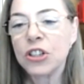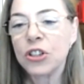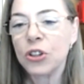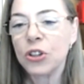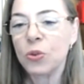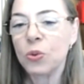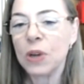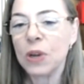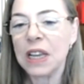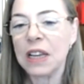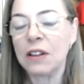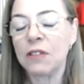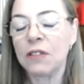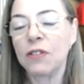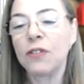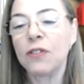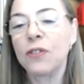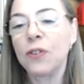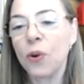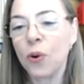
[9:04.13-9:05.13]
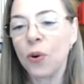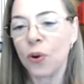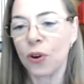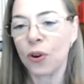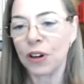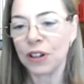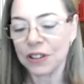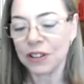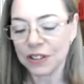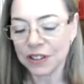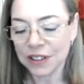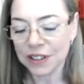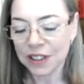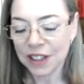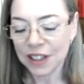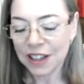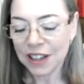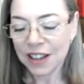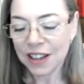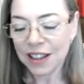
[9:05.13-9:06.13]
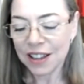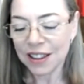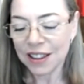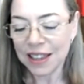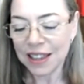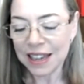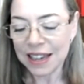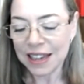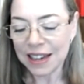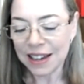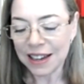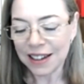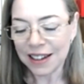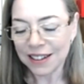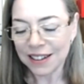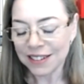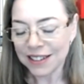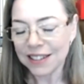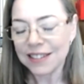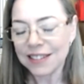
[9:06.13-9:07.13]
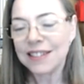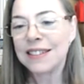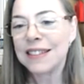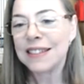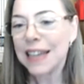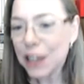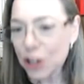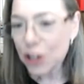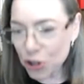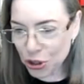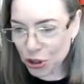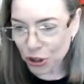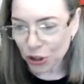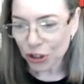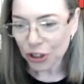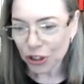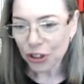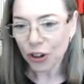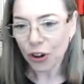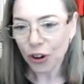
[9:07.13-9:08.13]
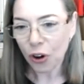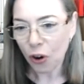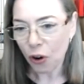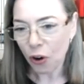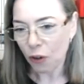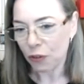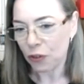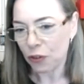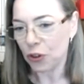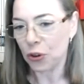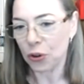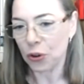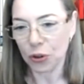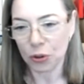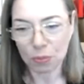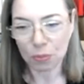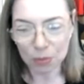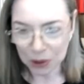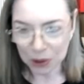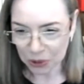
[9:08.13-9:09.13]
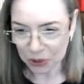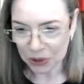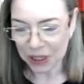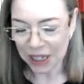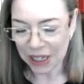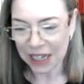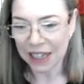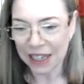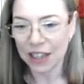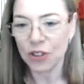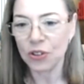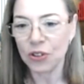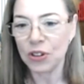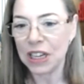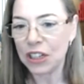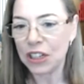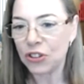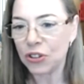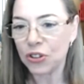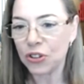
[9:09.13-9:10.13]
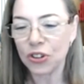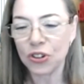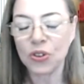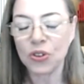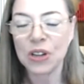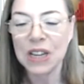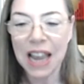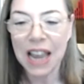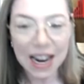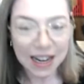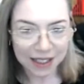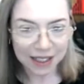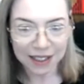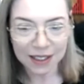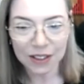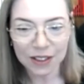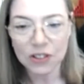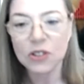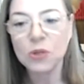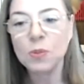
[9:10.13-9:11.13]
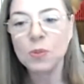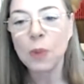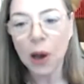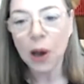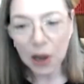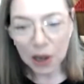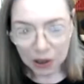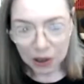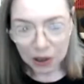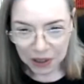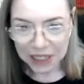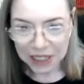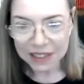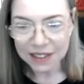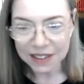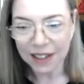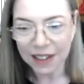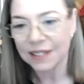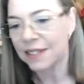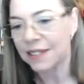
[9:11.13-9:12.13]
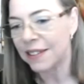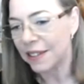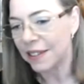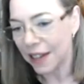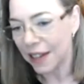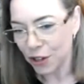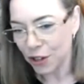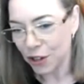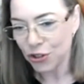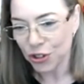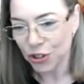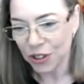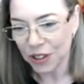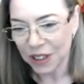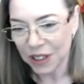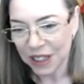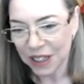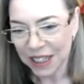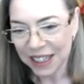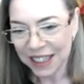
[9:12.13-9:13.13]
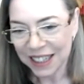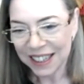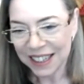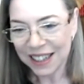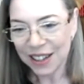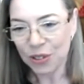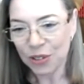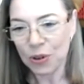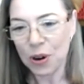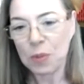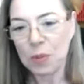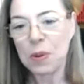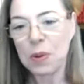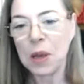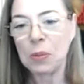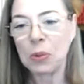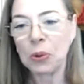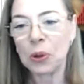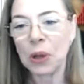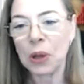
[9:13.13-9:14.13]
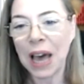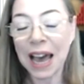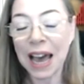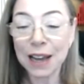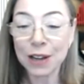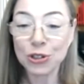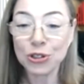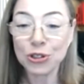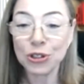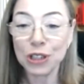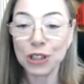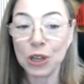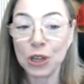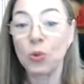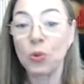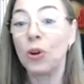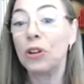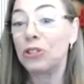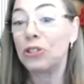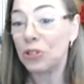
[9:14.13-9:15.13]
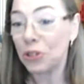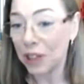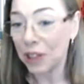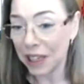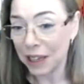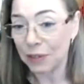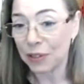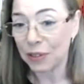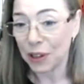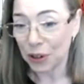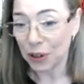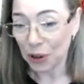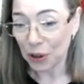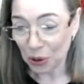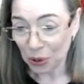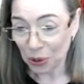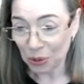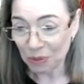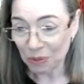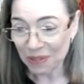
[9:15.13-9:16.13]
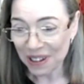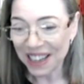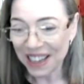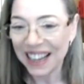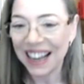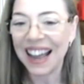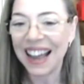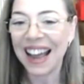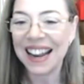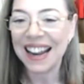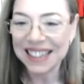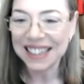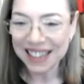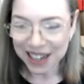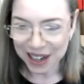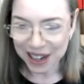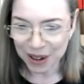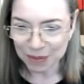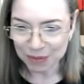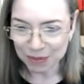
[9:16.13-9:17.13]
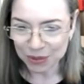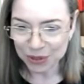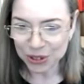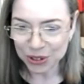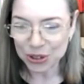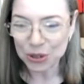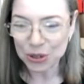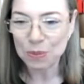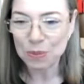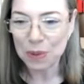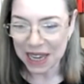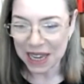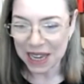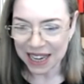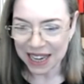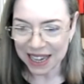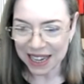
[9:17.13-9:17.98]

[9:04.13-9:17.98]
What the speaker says: reinforce the distinction of your building, you need to create an inspiring destination where people actually want to leave their home and come to be.